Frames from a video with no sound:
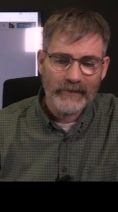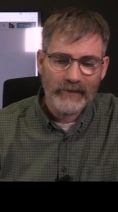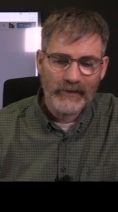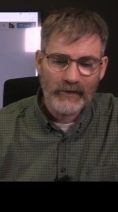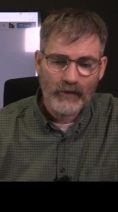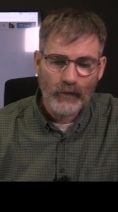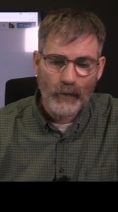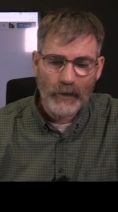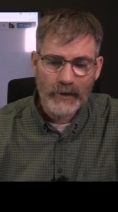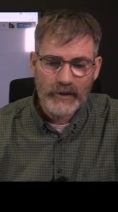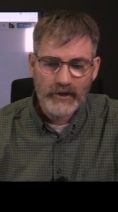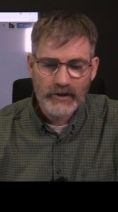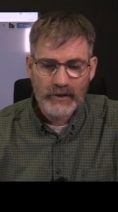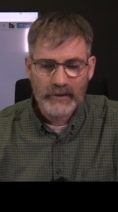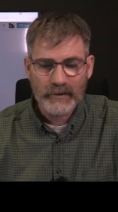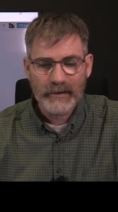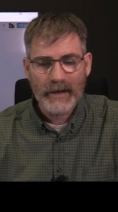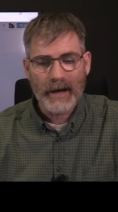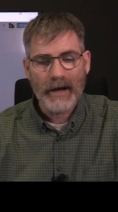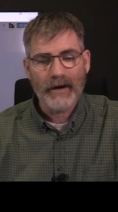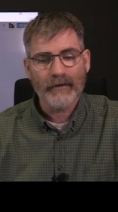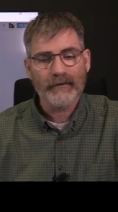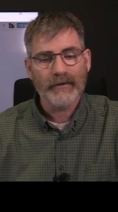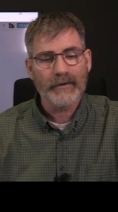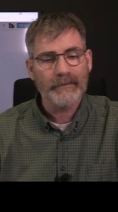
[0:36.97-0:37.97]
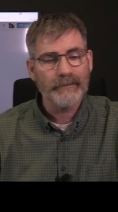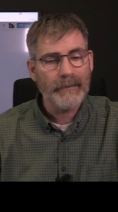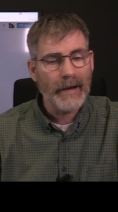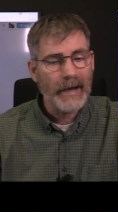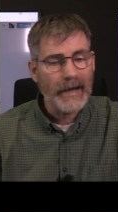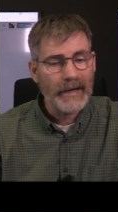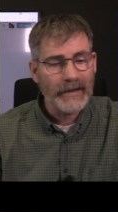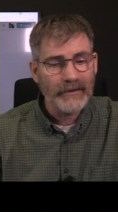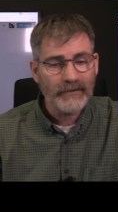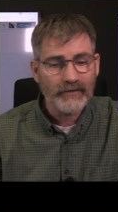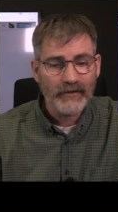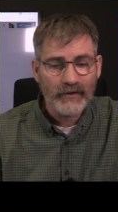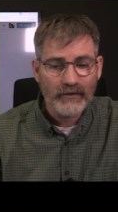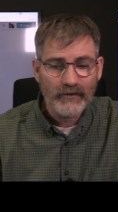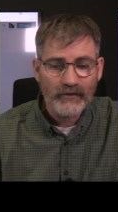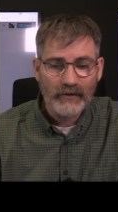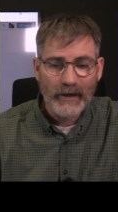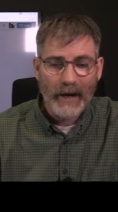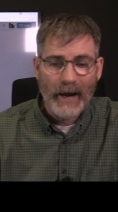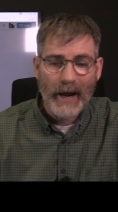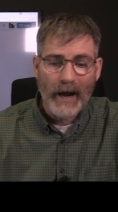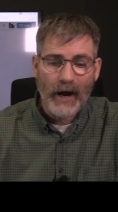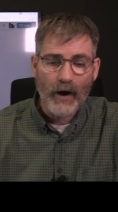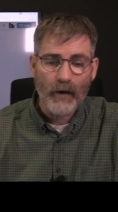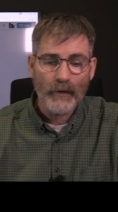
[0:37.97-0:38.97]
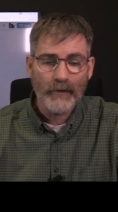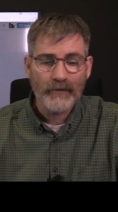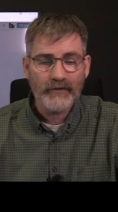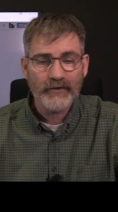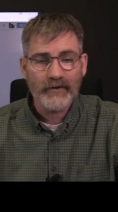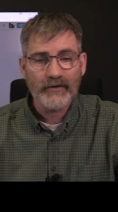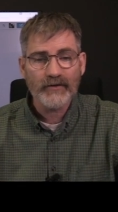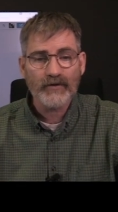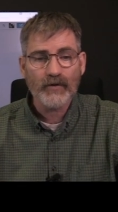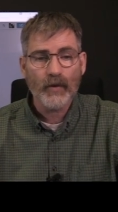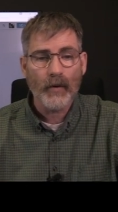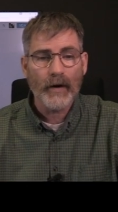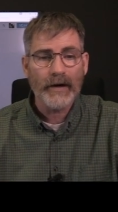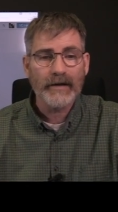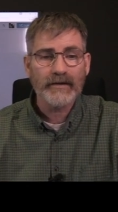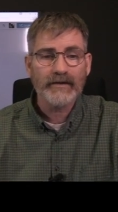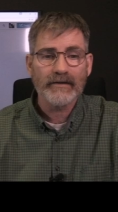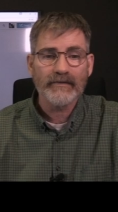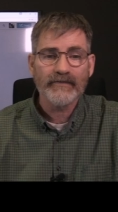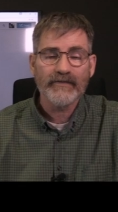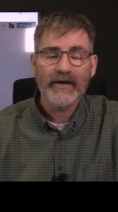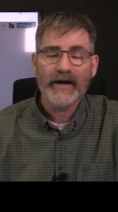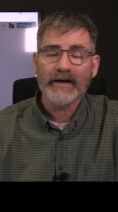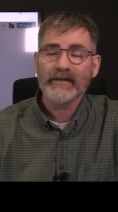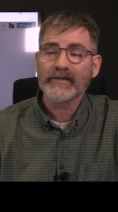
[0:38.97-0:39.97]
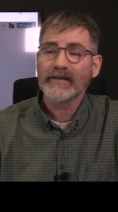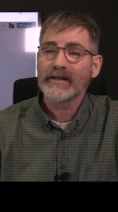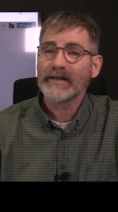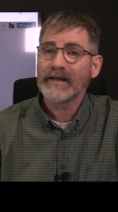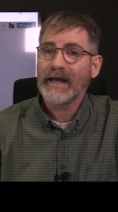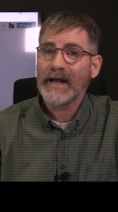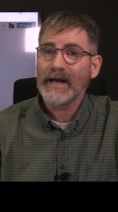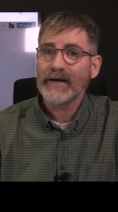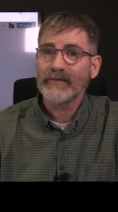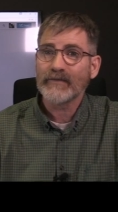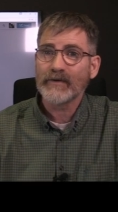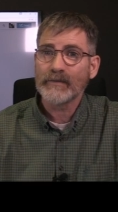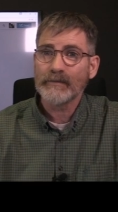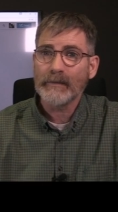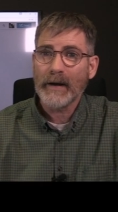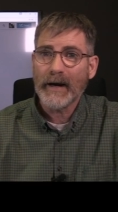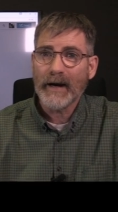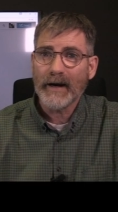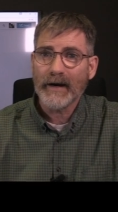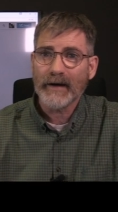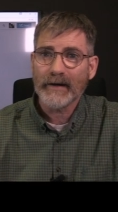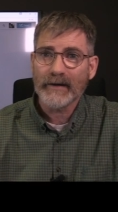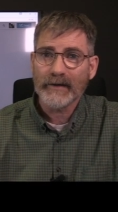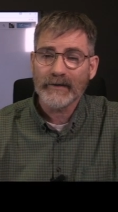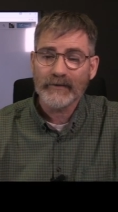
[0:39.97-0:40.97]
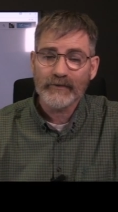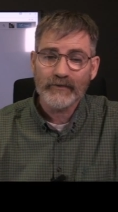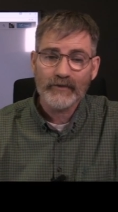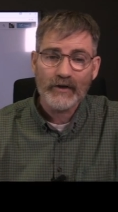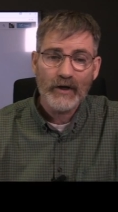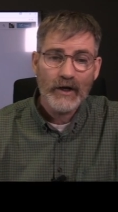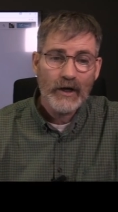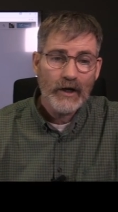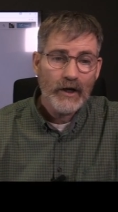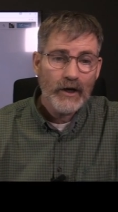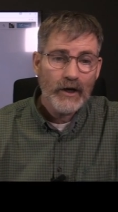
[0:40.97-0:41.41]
The question now remains as to how is this going to affect the Native Americans